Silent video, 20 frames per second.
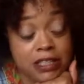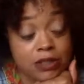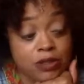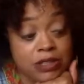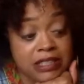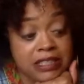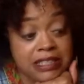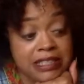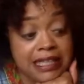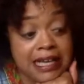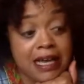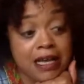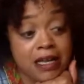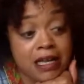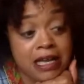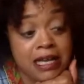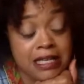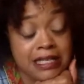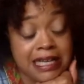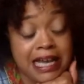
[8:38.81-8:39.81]
So since that
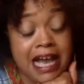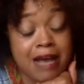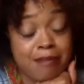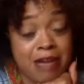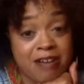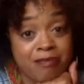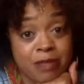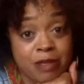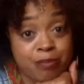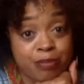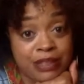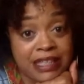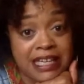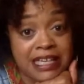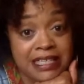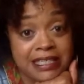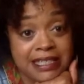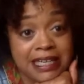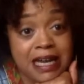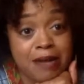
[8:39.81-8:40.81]
time, I've been
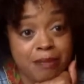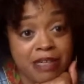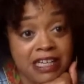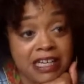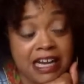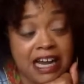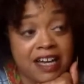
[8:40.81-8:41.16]
plant dominant.